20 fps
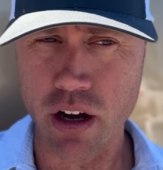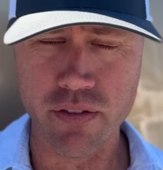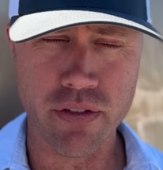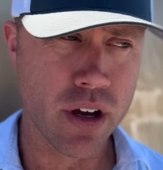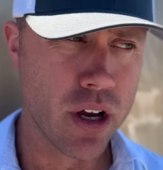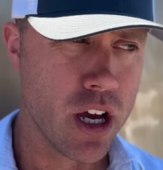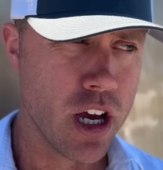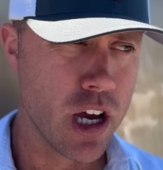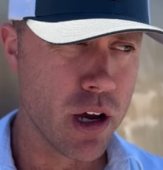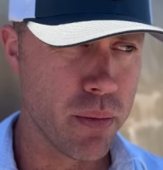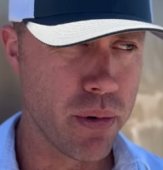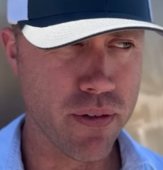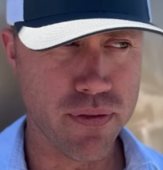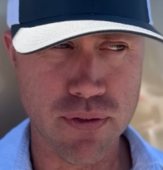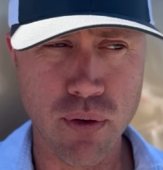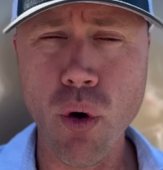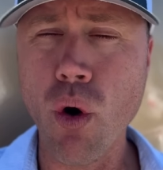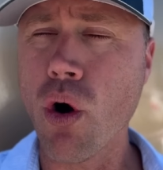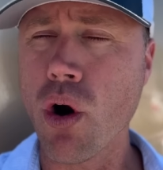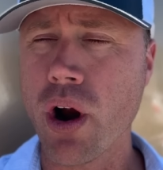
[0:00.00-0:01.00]
of
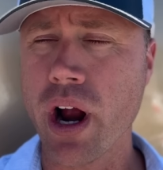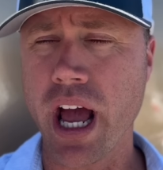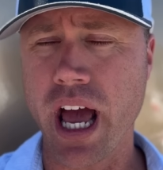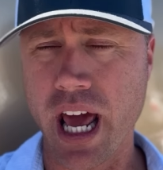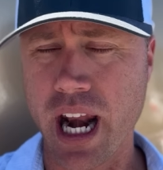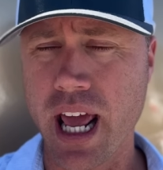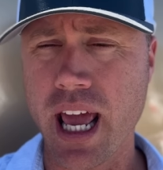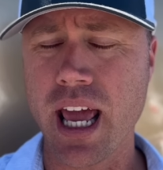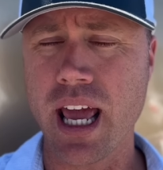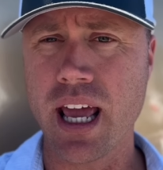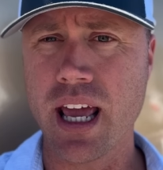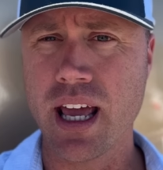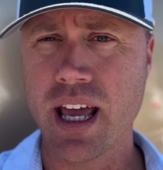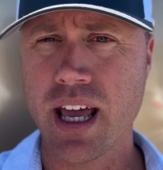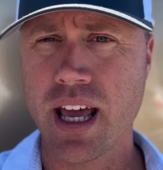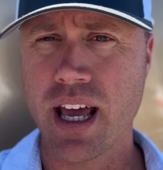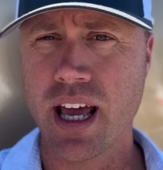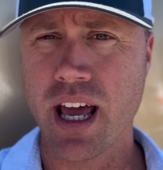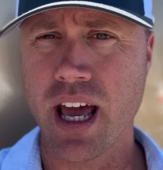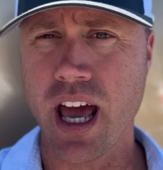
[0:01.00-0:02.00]
before any
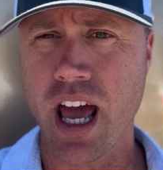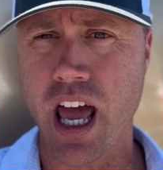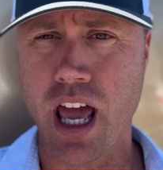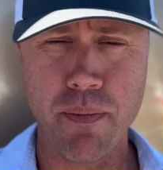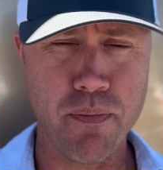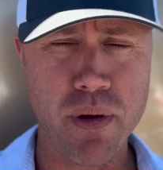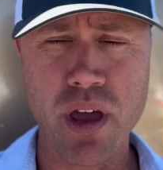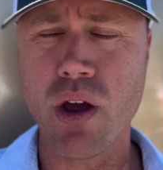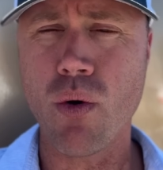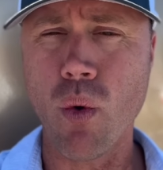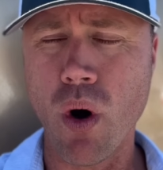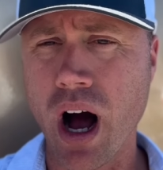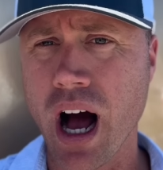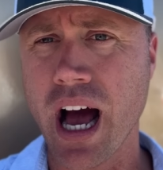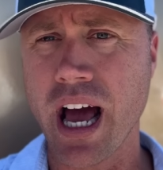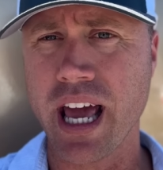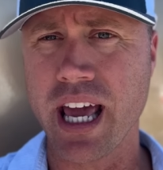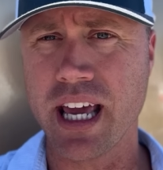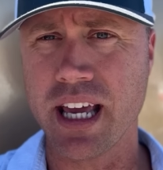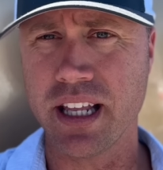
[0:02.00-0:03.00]

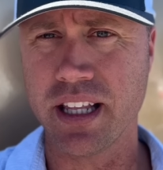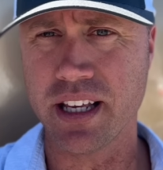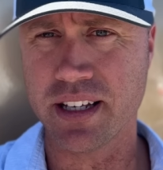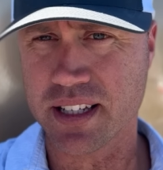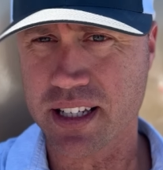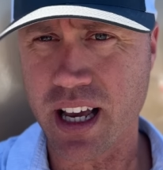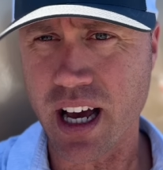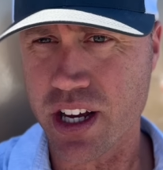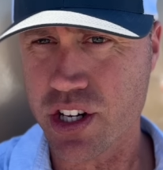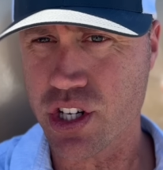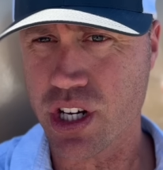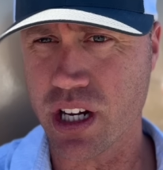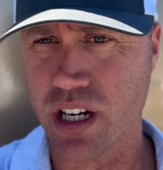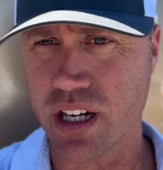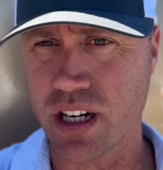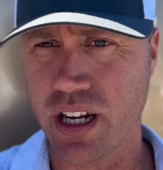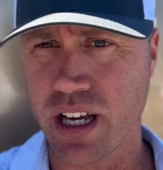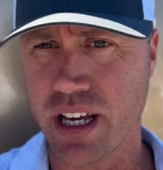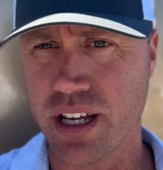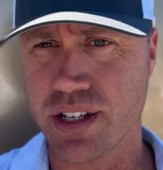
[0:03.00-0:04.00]
APY
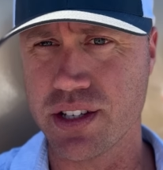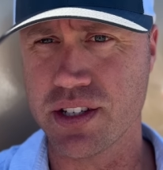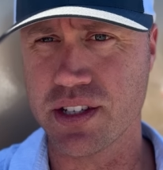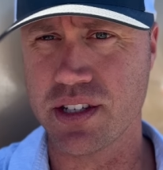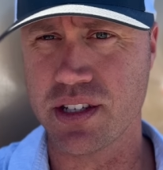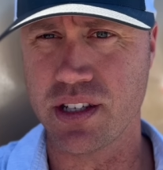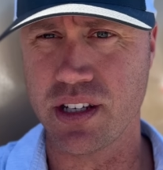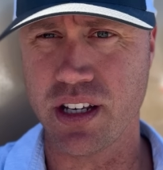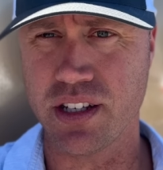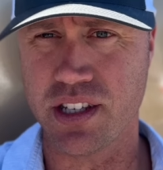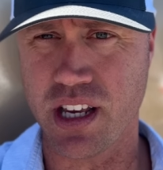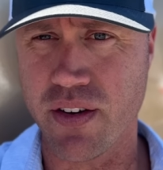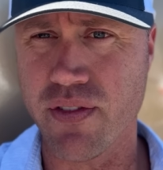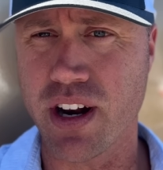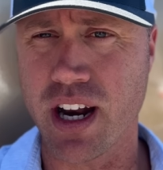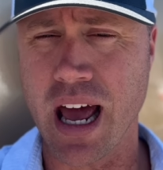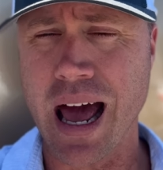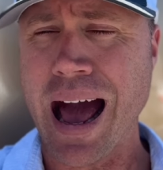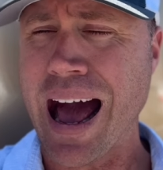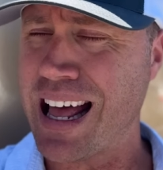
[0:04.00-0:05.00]
discussion is, is
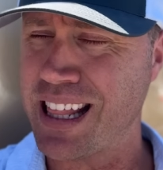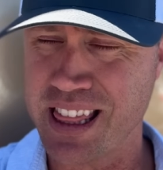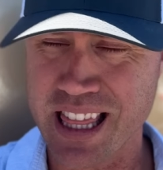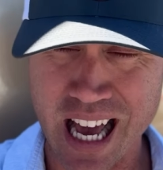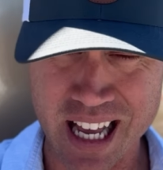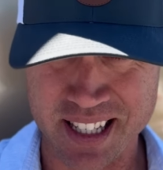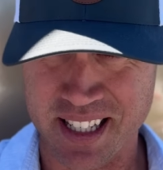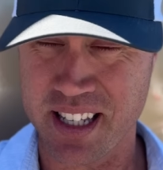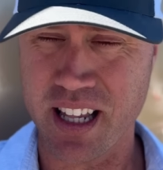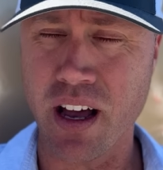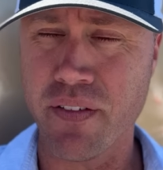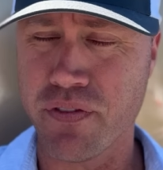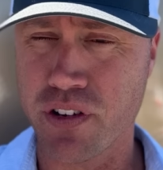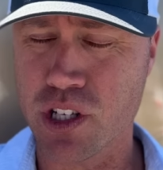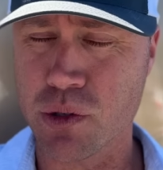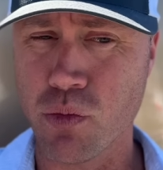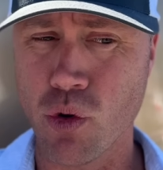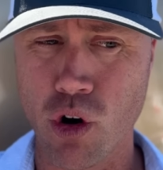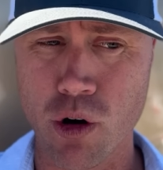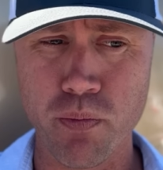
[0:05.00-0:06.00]
even had. That stuff
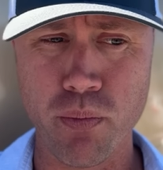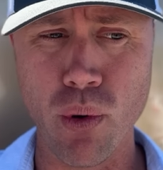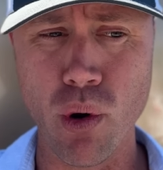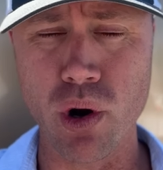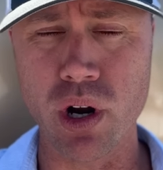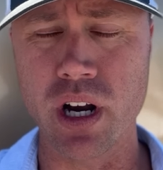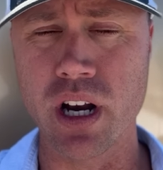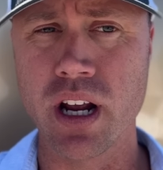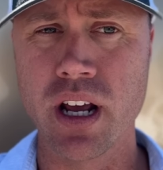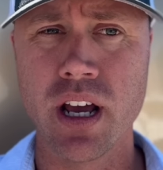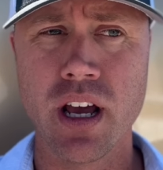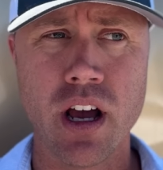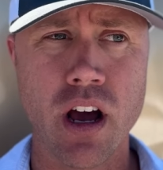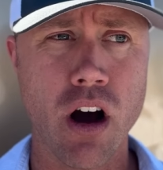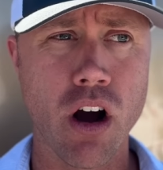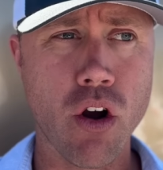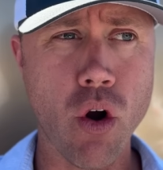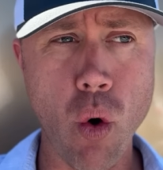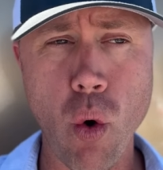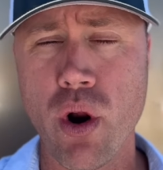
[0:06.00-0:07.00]
is more important.
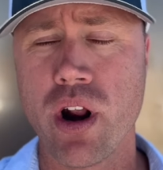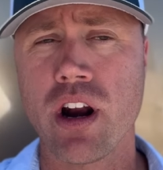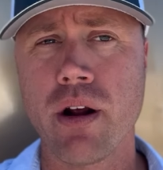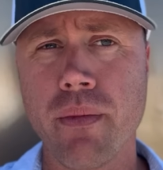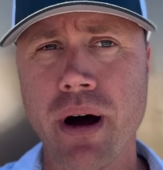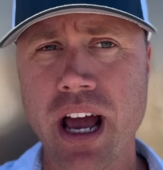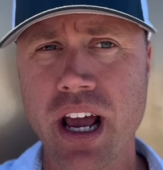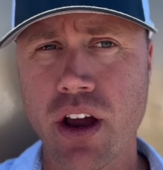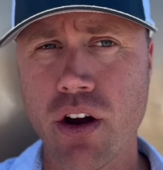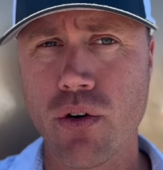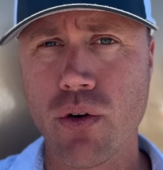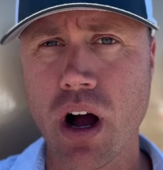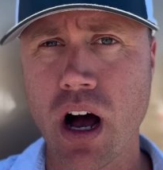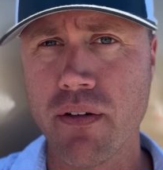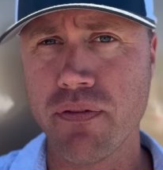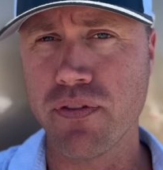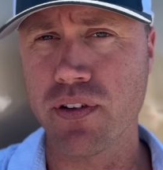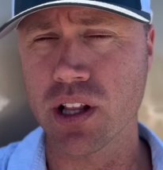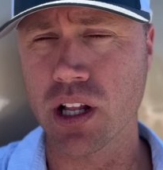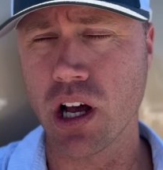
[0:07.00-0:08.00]
According to Mike
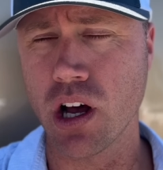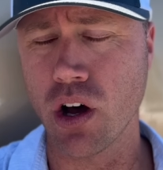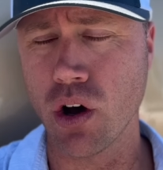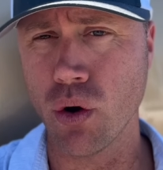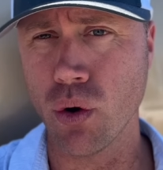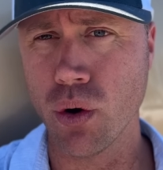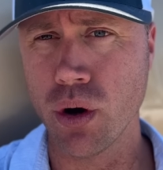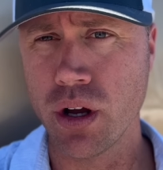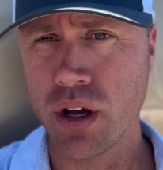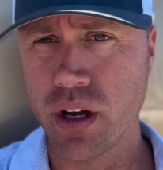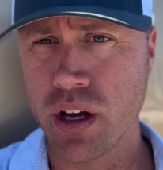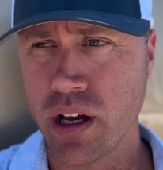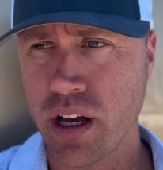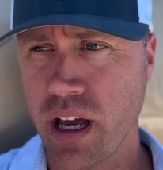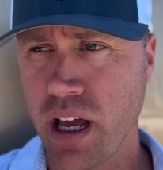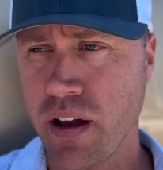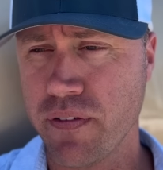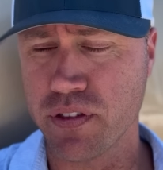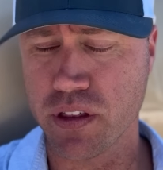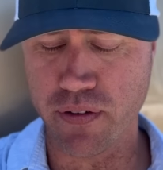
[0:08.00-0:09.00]
Garafolo,
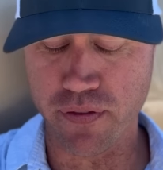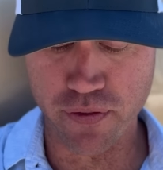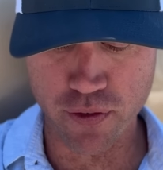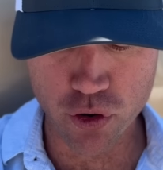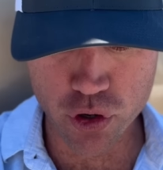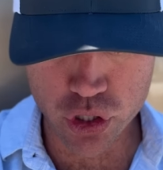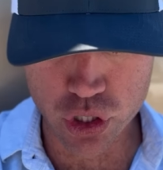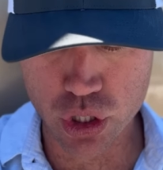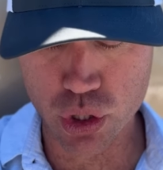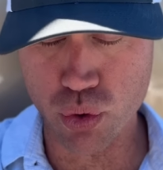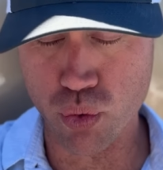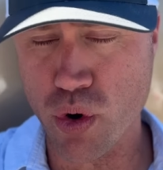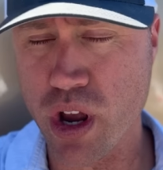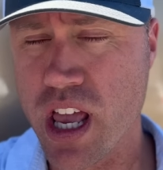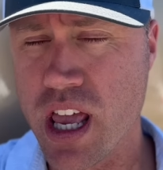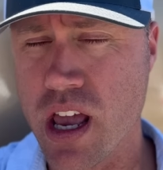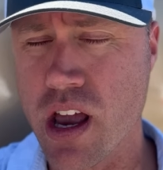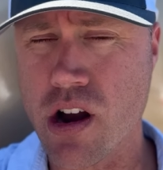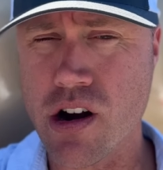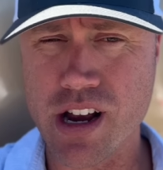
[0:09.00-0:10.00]
if the first
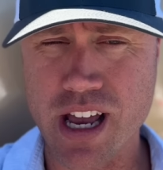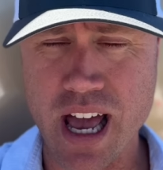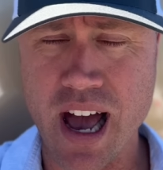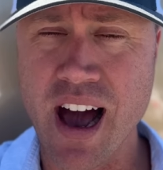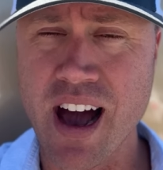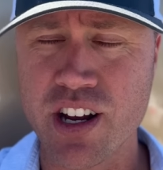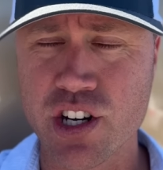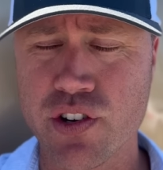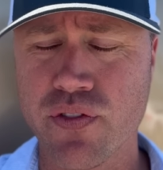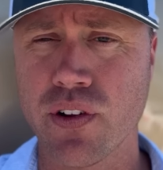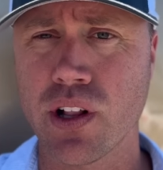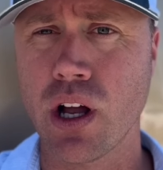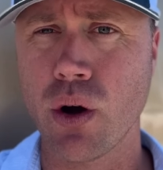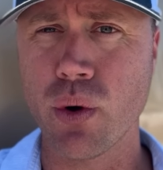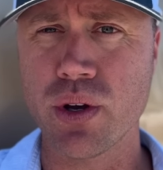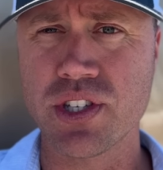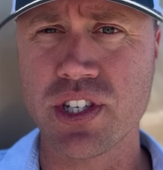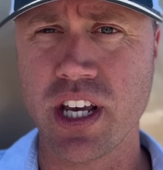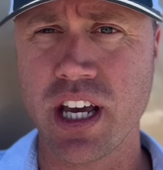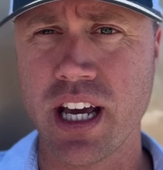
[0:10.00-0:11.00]
three year cash
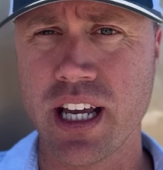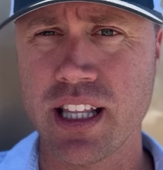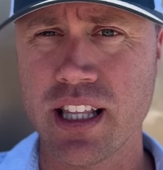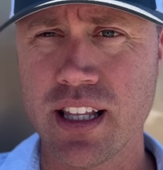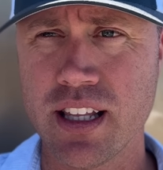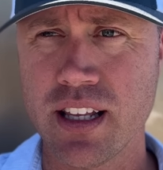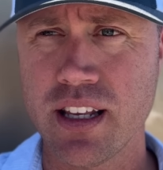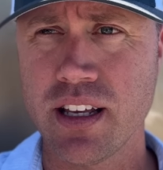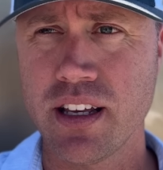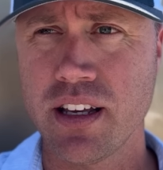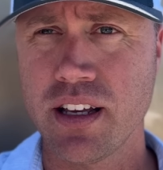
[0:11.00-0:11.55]
flow is in